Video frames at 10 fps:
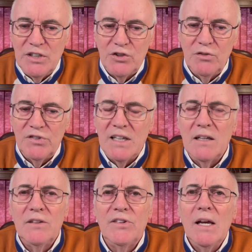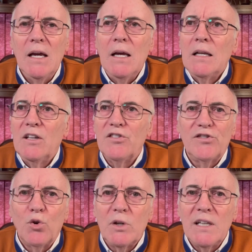issues that is
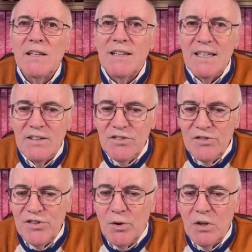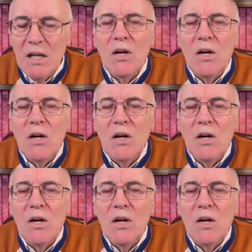distorting things and so on.